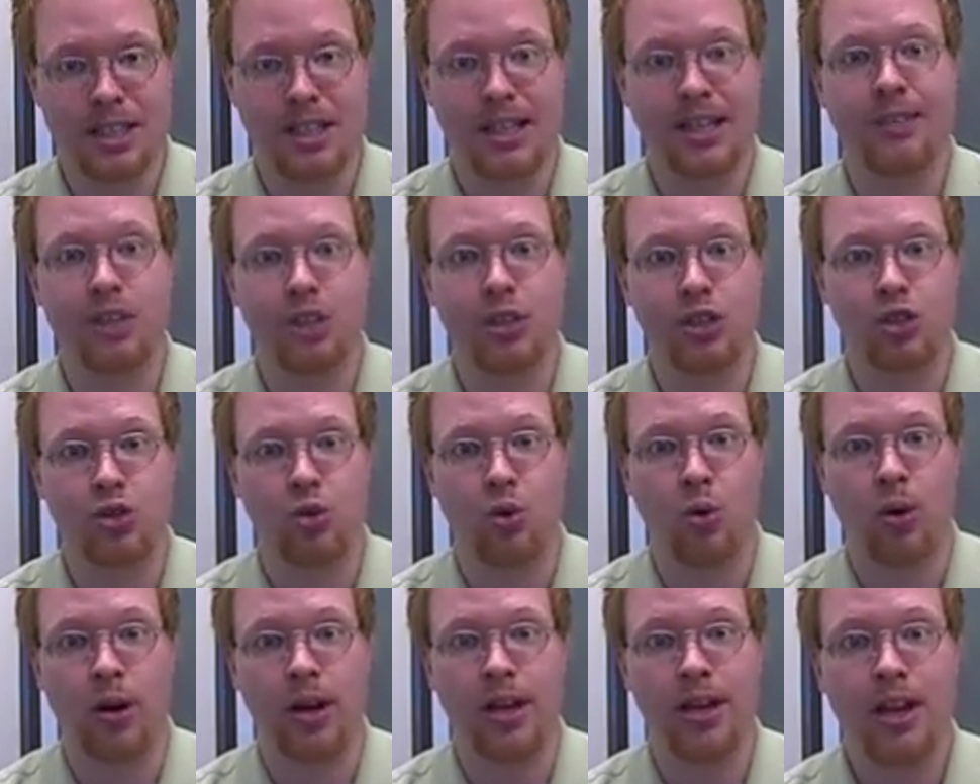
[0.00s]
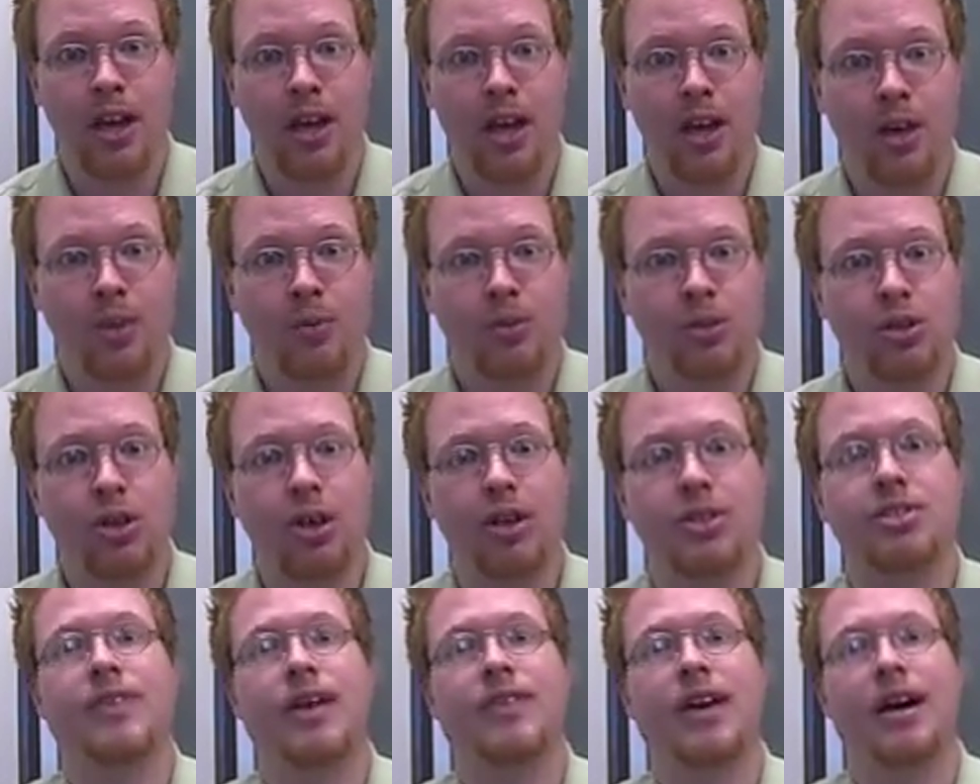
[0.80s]
inventory, which
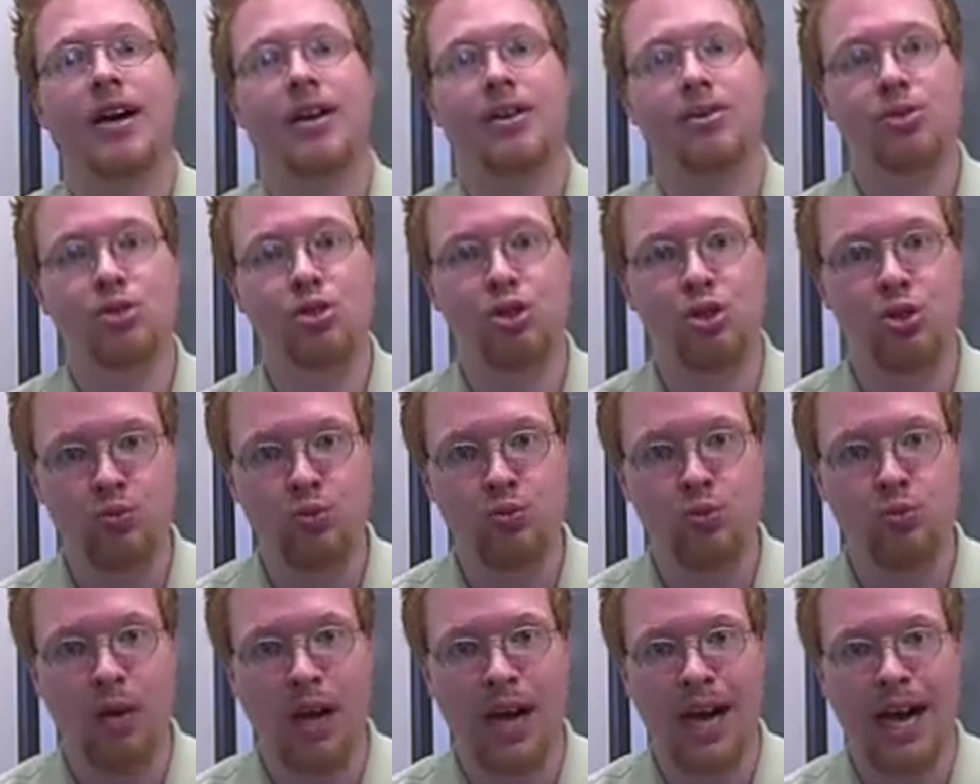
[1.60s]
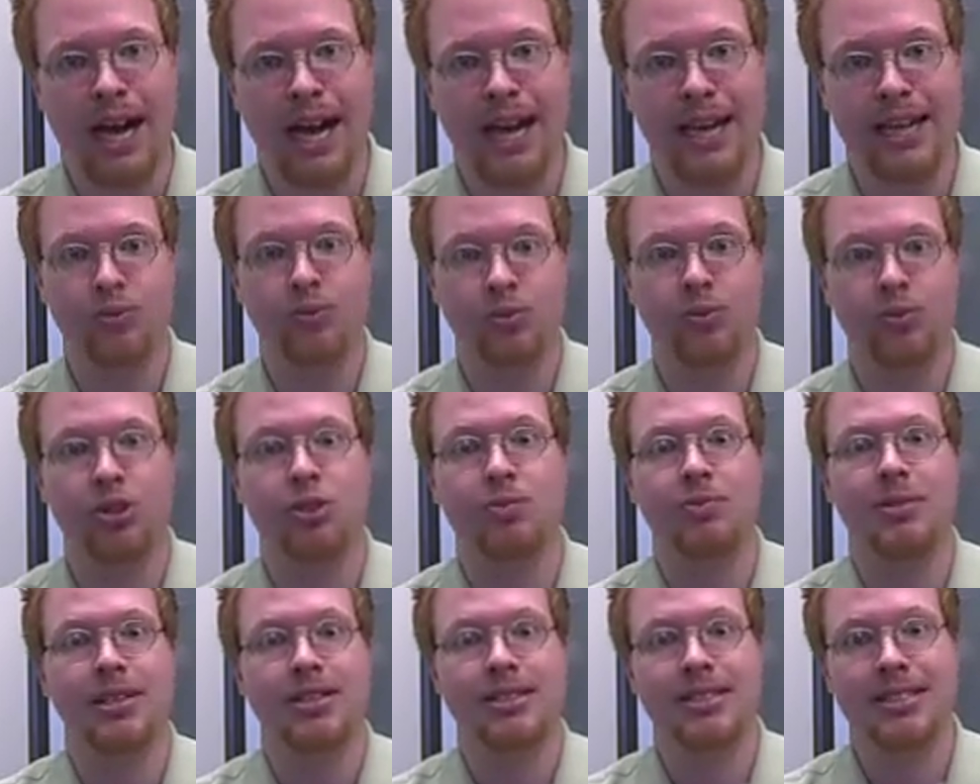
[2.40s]
causes values to rise,
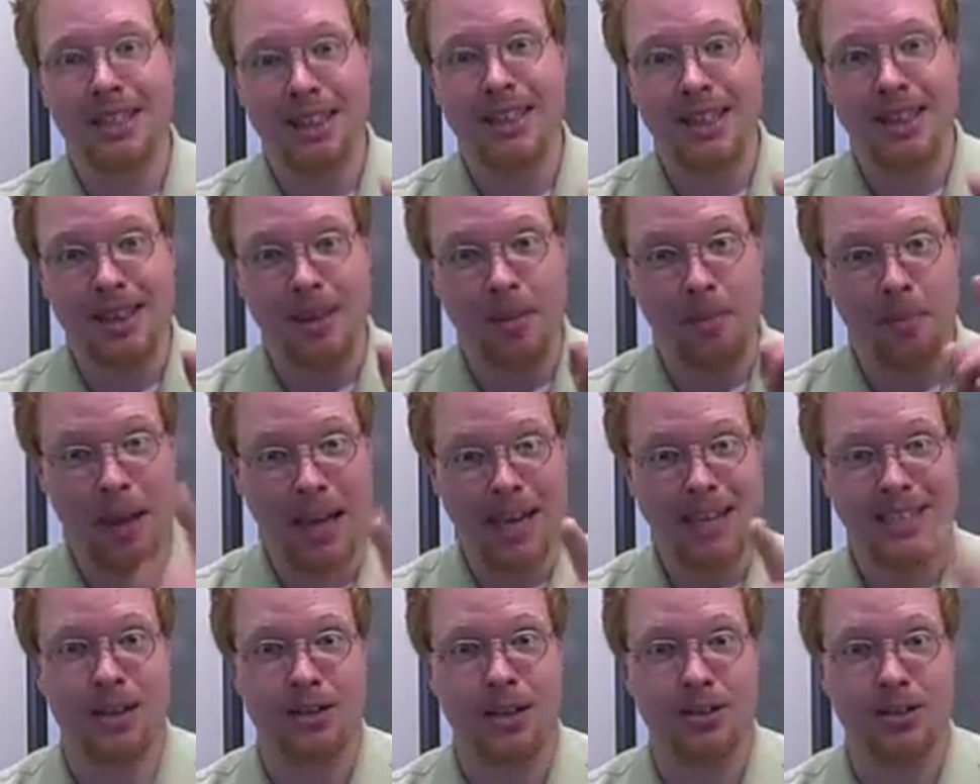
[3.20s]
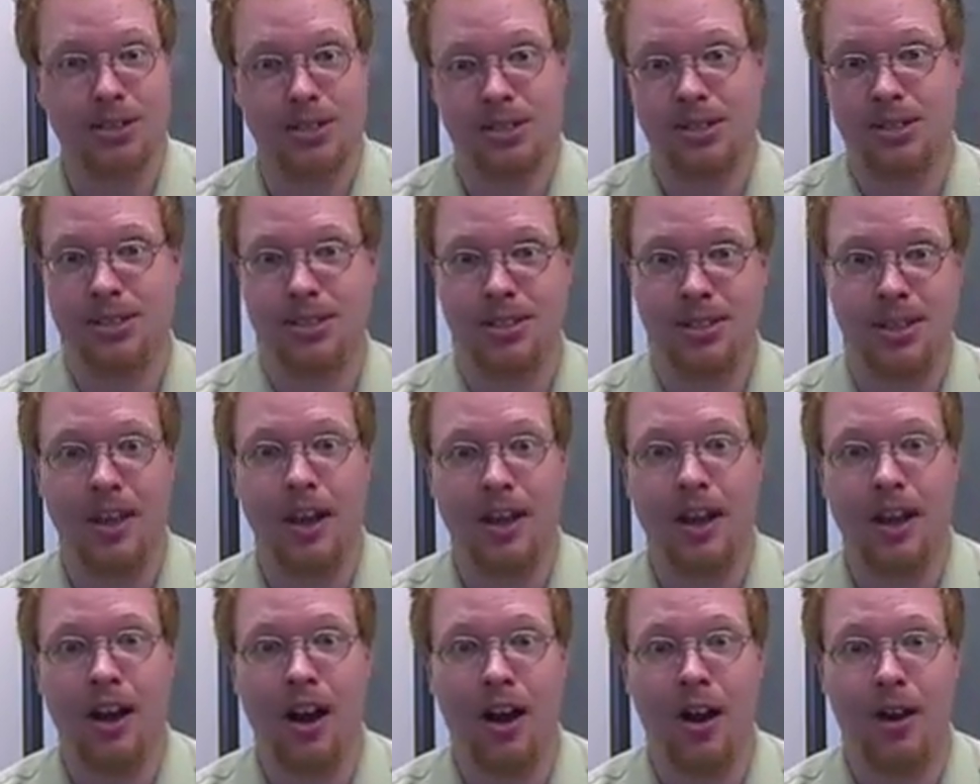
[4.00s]
which means the bank's houses
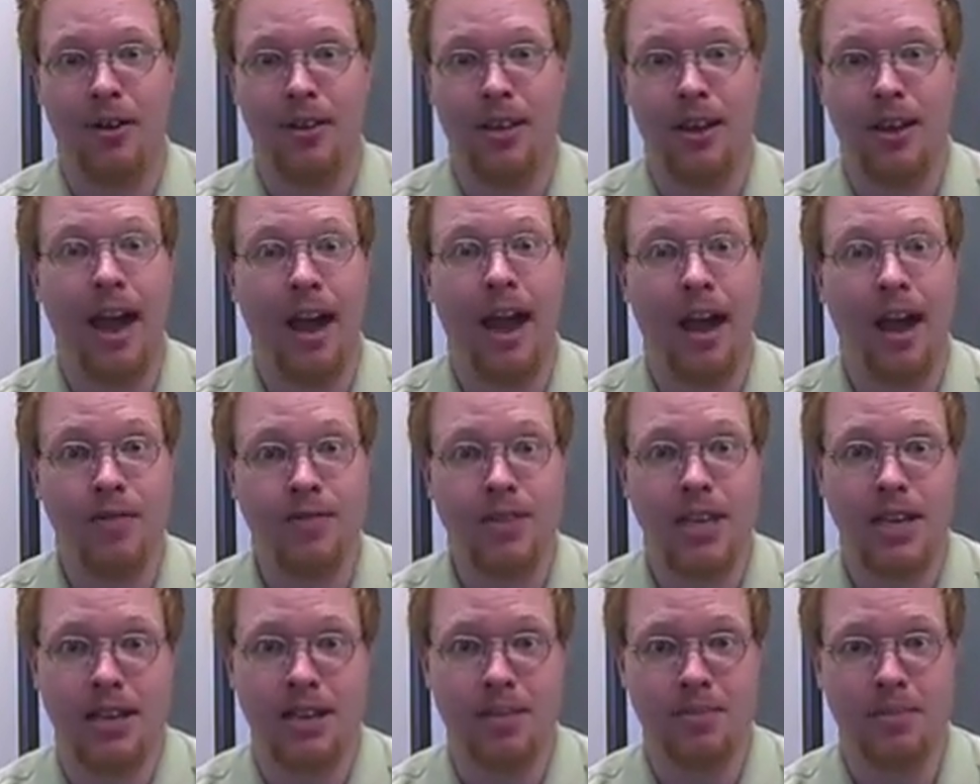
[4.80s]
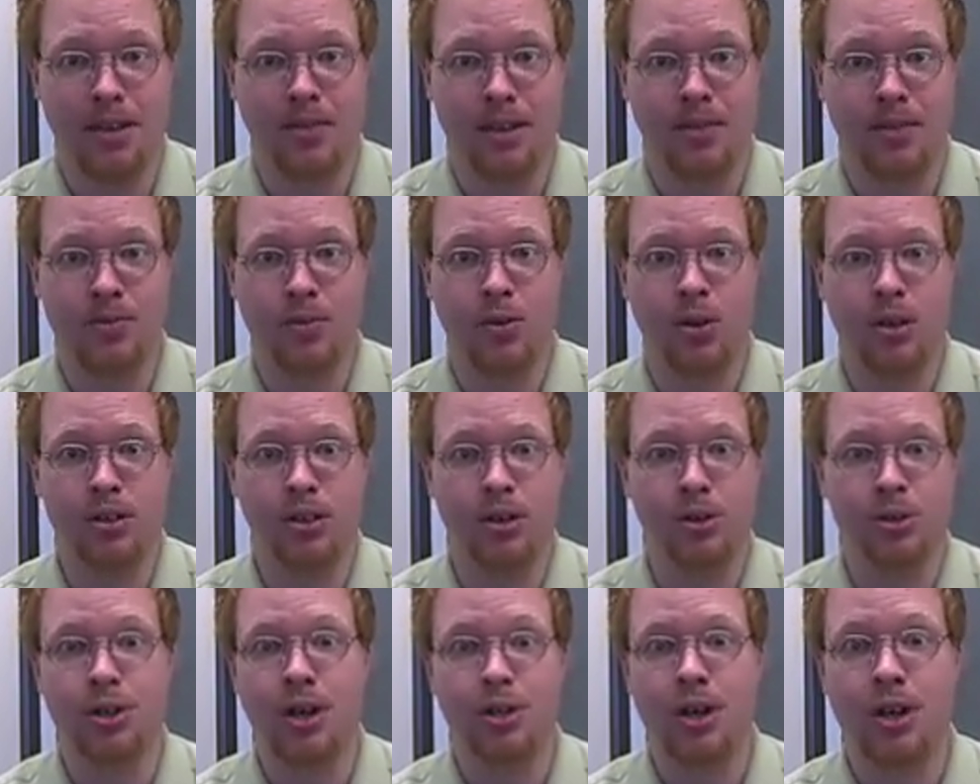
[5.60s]
that they have taken back in
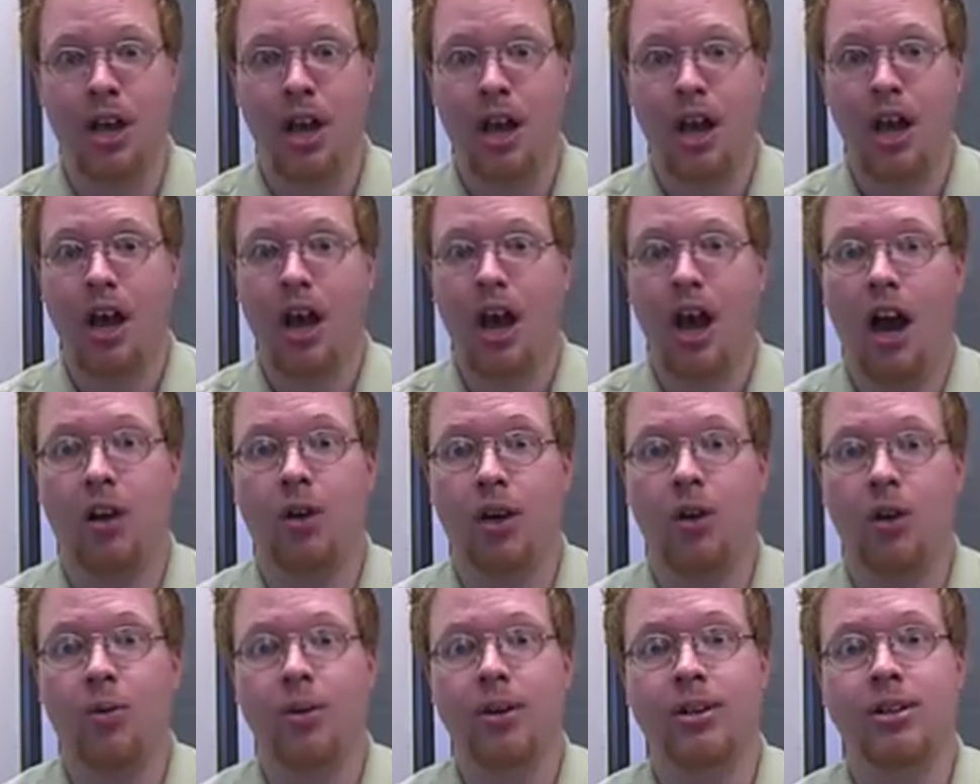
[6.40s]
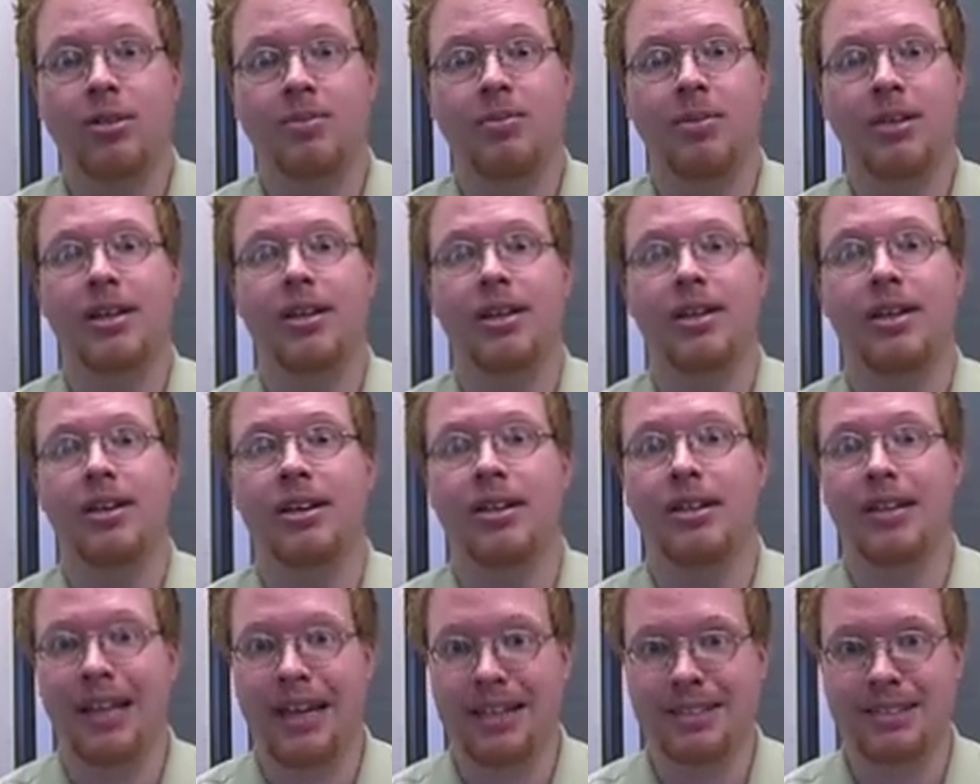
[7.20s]
foreclosure are going to
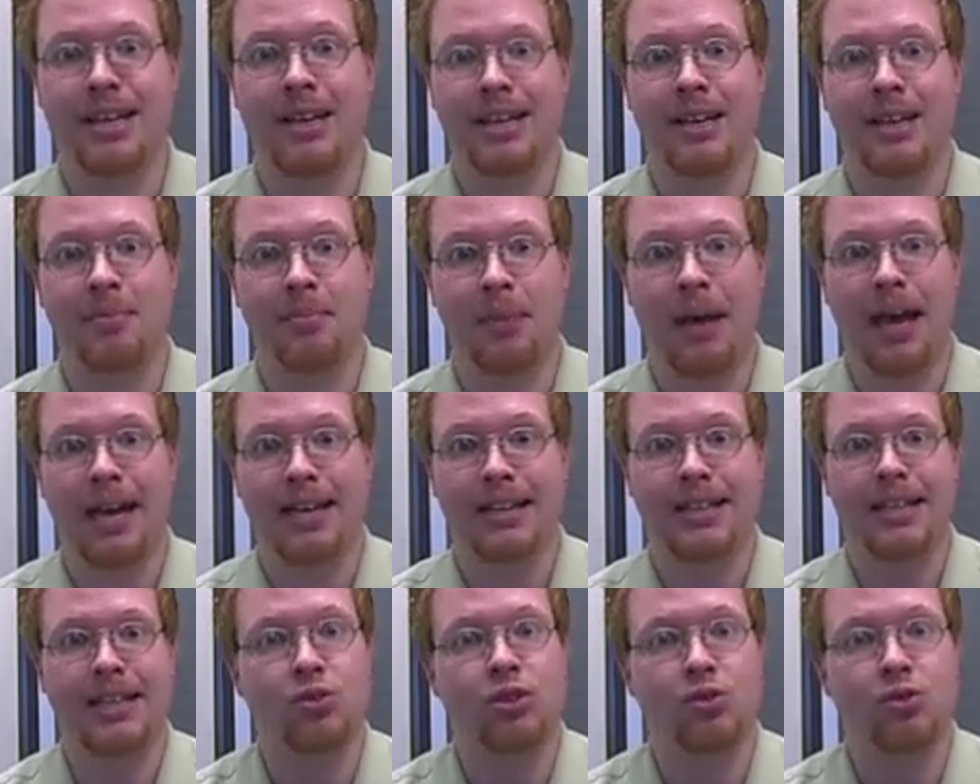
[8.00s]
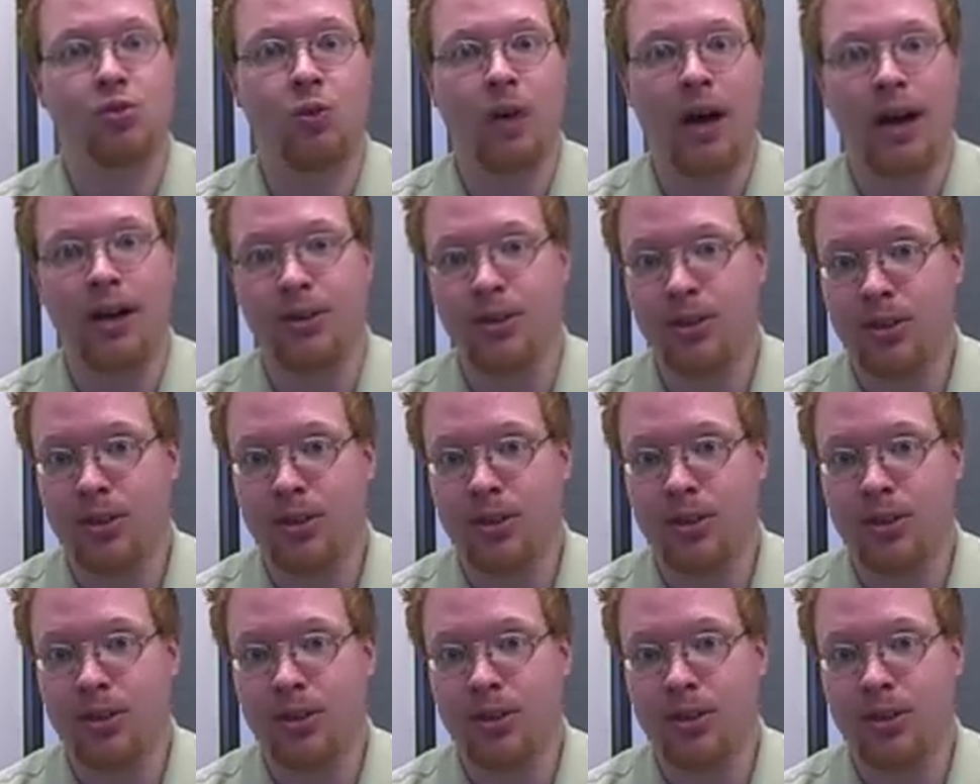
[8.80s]
be less impacted as well.